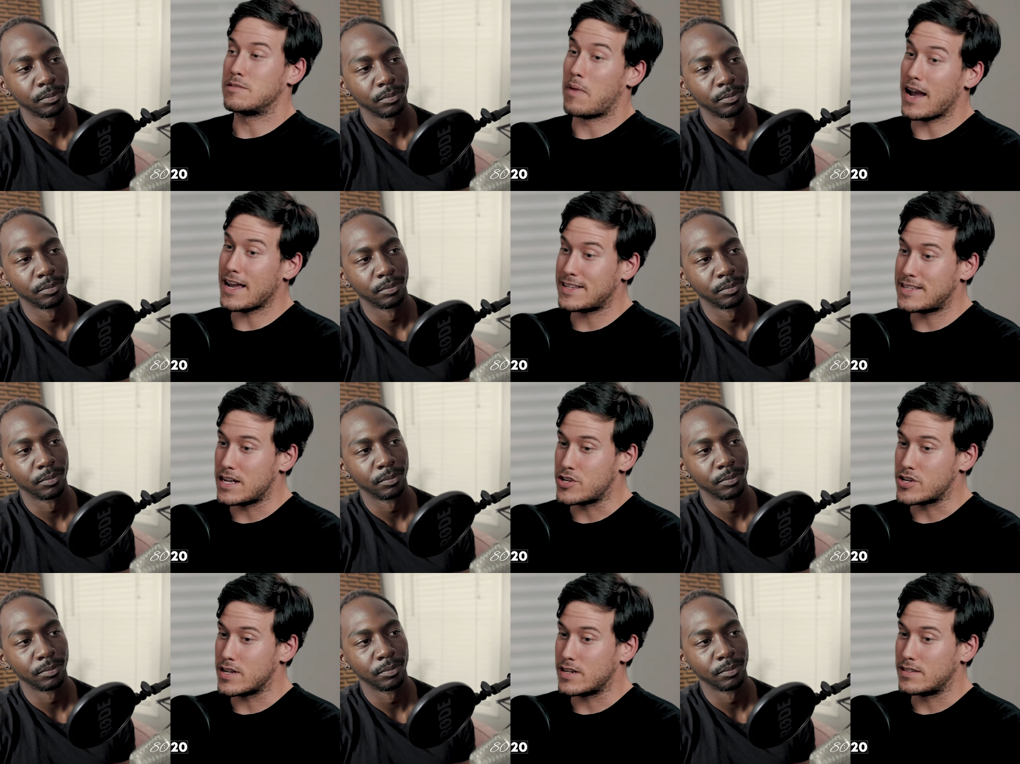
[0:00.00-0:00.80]
Speaker 1: to my
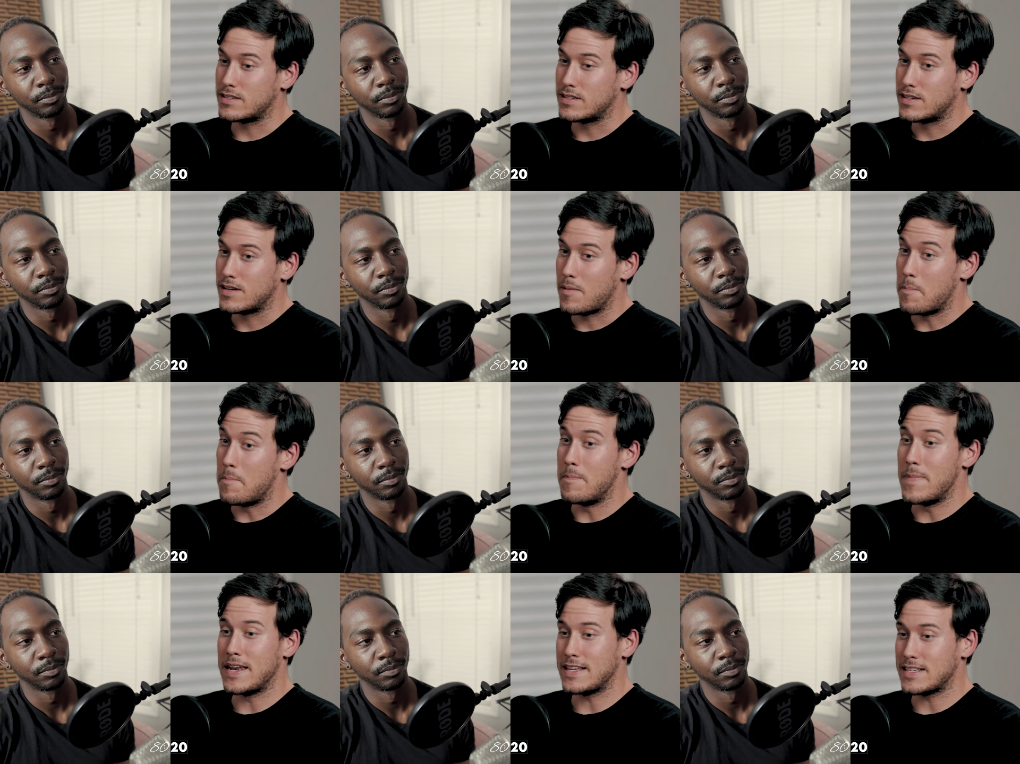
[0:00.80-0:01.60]
attention
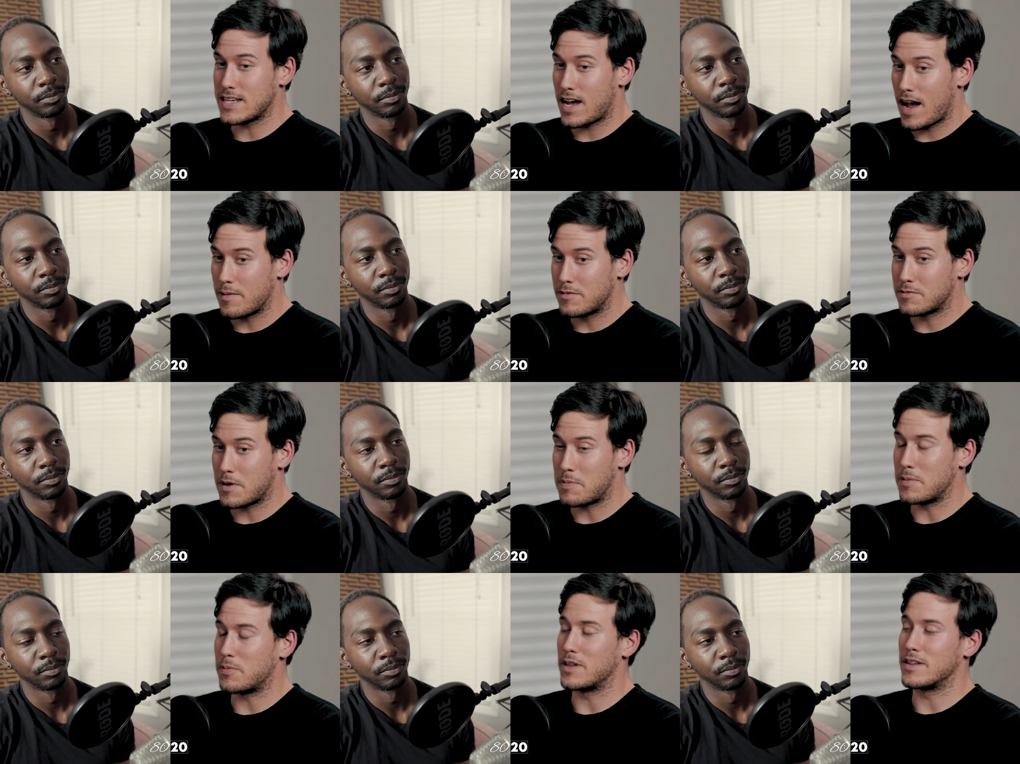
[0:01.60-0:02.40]
many
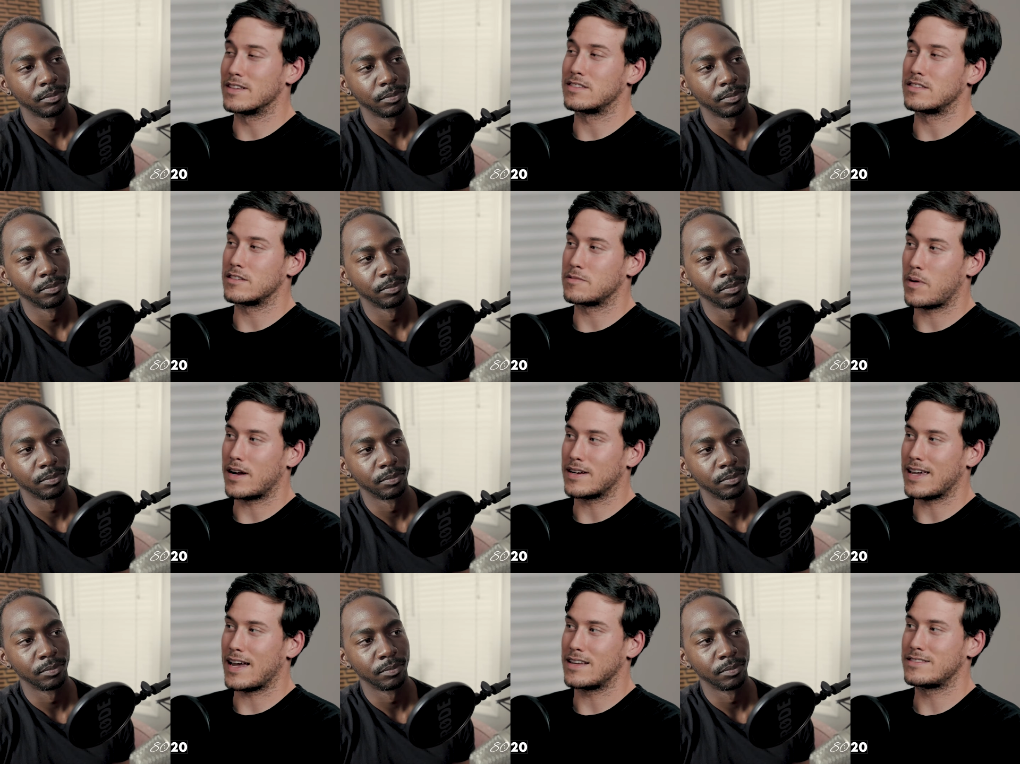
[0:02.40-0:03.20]
times by people that listen to this
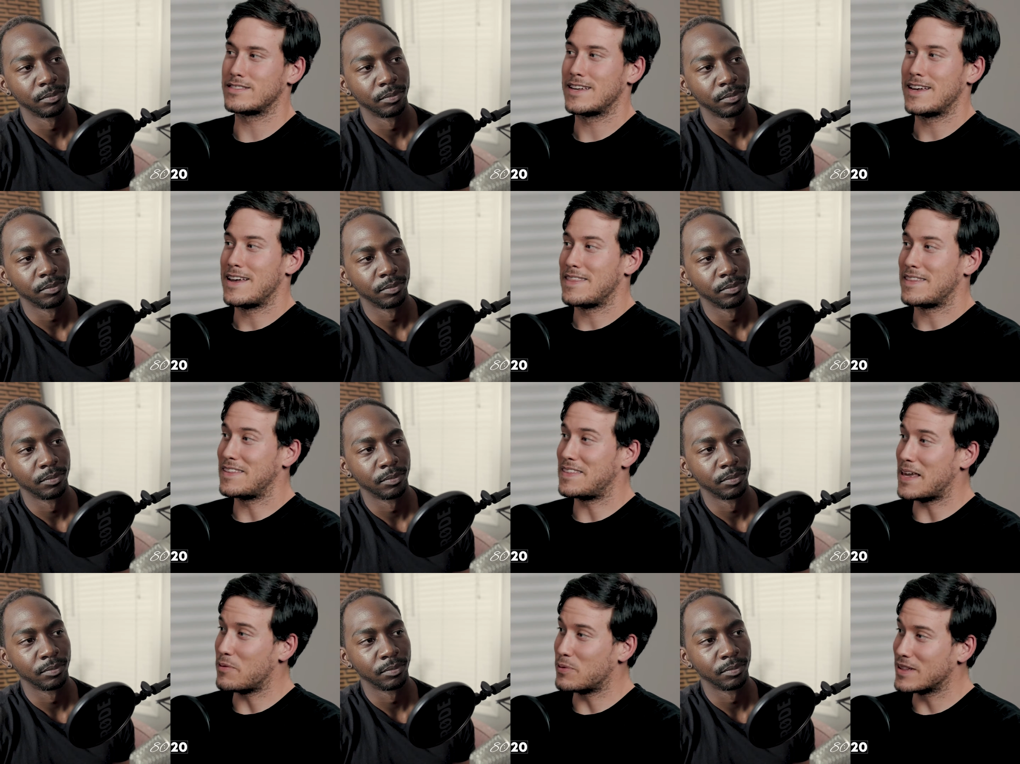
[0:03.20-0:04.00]
podcast
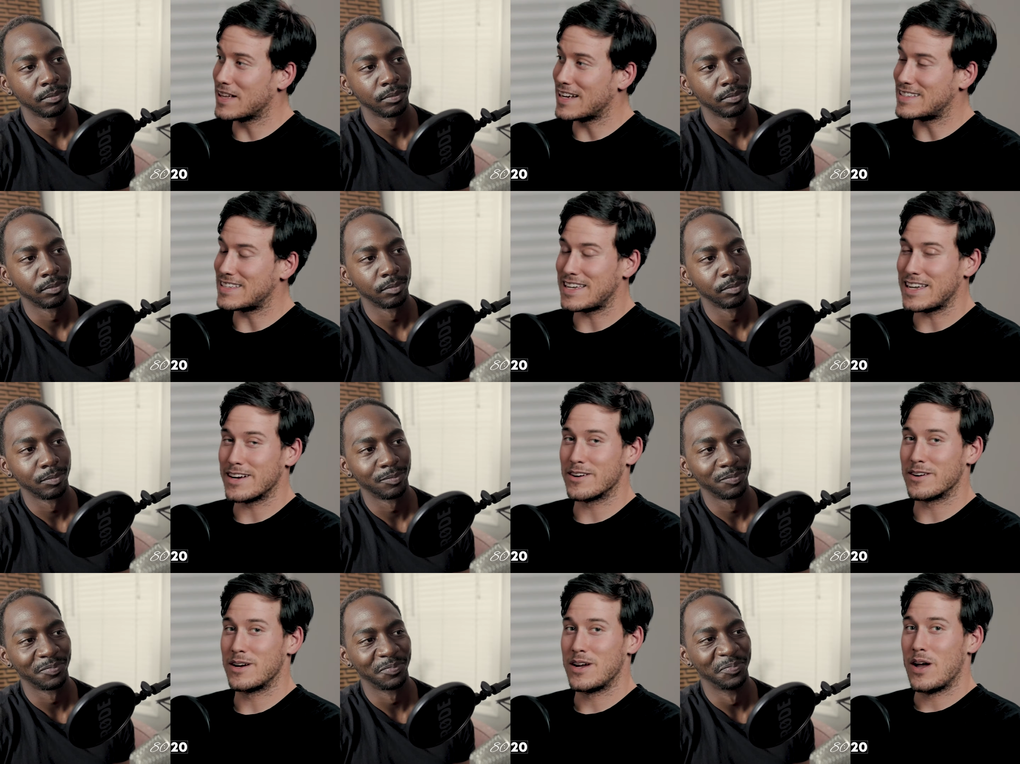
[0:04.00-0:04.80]
that they would like to
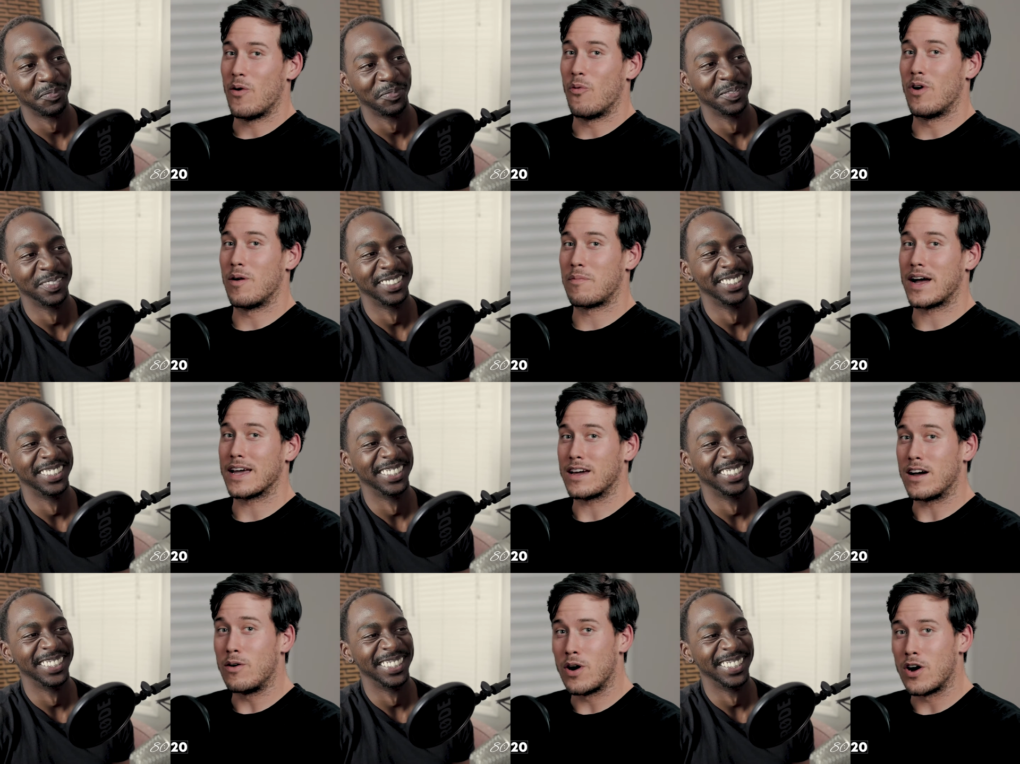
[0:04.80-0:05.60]
hear what
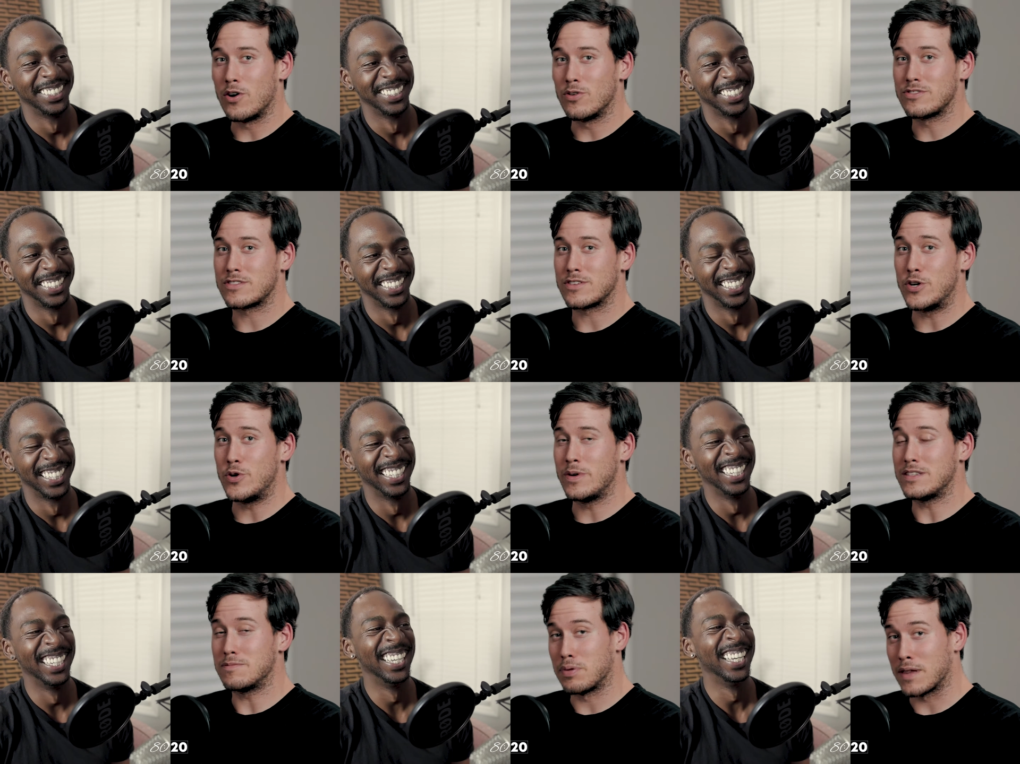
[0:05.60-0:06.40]
my co-host,
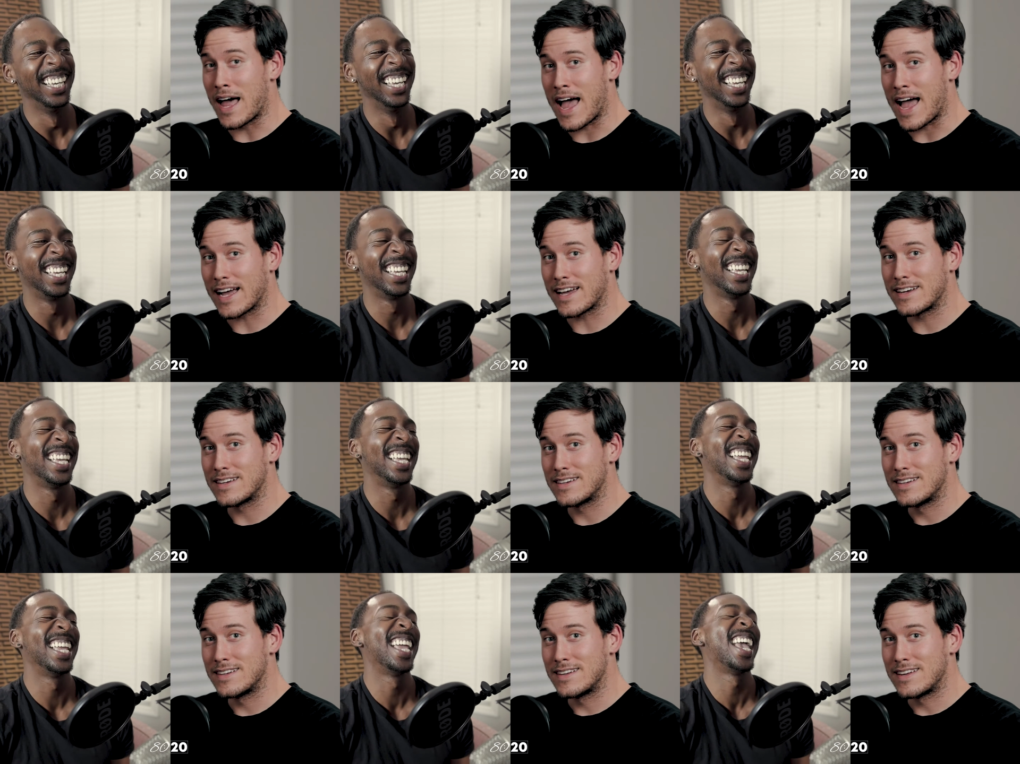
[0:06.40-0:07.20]
who is black,
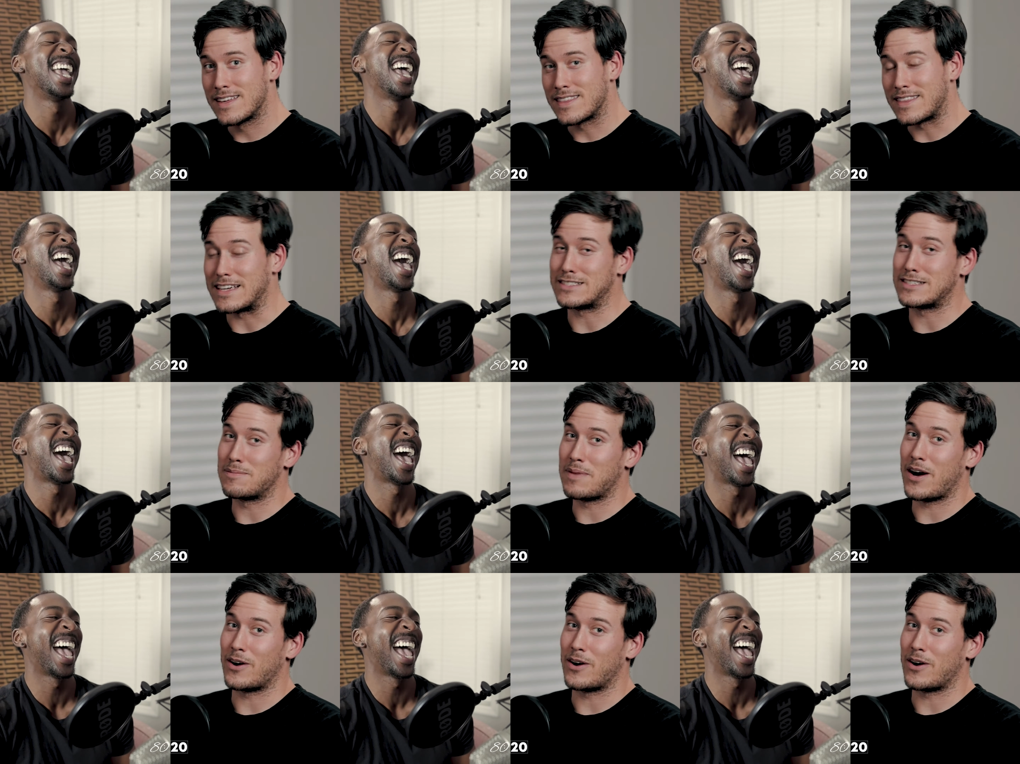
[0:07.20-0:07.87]
thinks